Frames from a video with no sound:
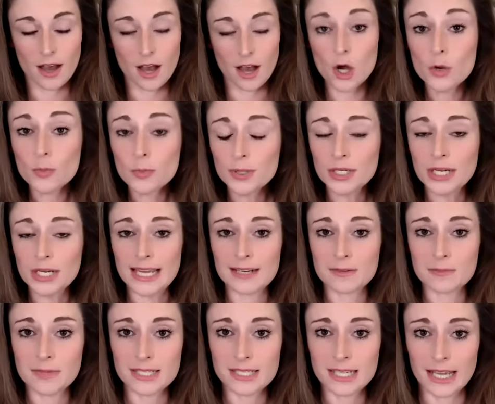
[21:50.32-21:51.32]
Openly
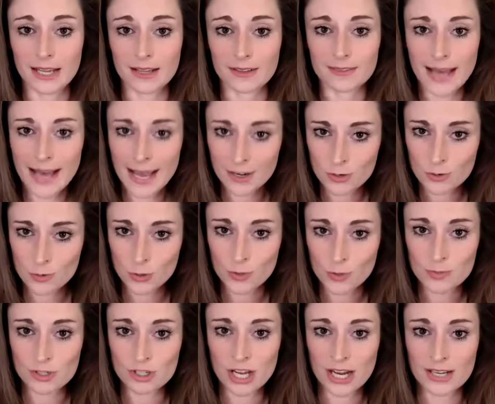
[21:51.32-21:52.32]
admitting that
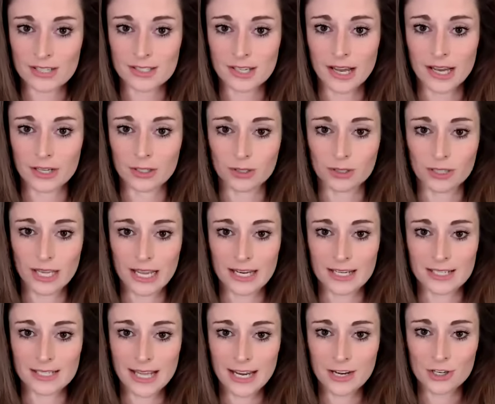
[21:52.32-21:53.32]
group's genocidal
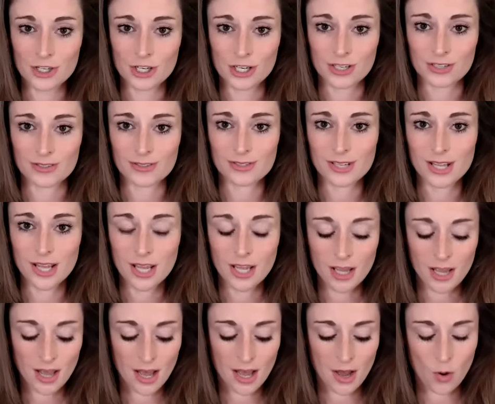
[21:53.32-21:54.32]
intentions,
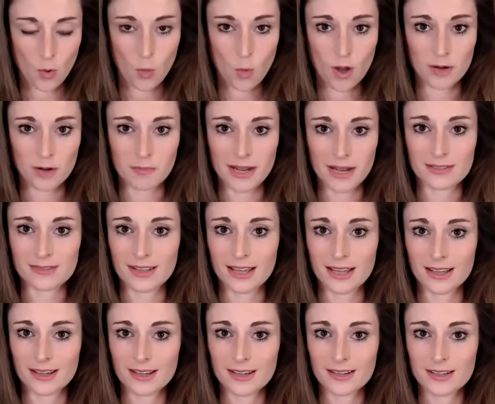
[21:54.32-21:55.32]
one may
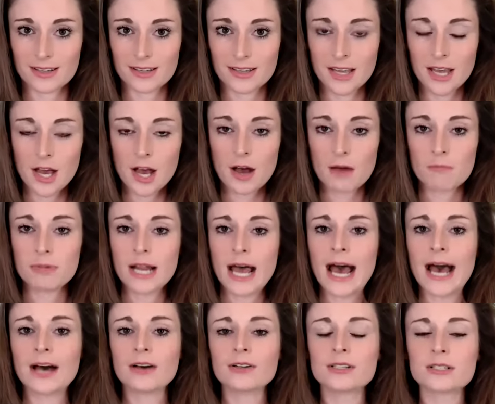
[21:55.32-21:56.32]
think. But
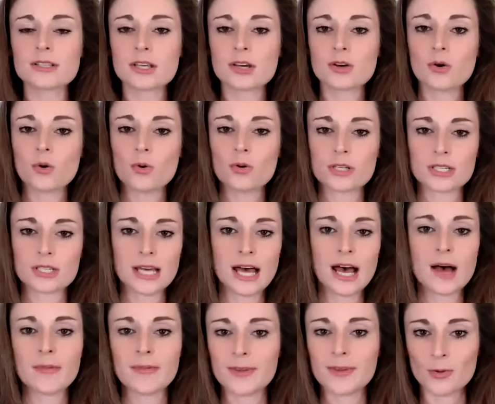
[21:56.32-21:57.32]
how does the court
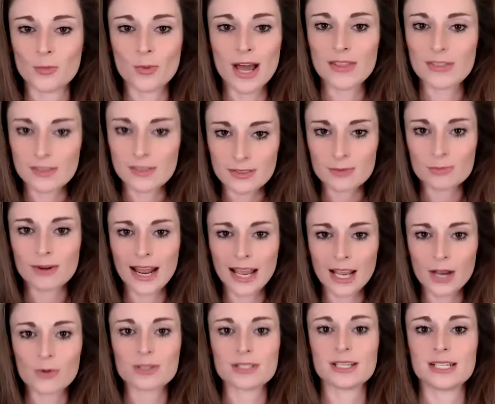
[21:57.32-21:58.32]
determine whether the
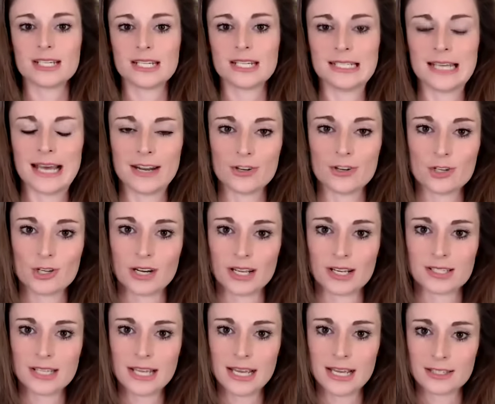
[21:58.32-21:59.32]
requisite intention
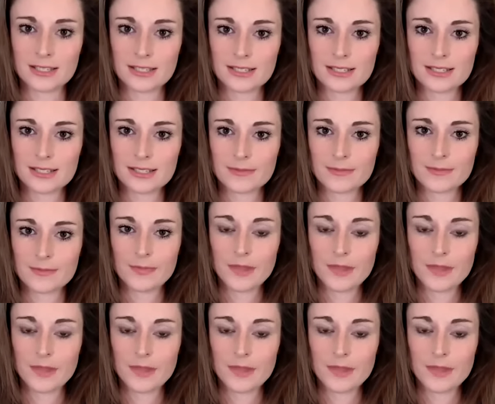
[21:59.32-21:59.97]
exists?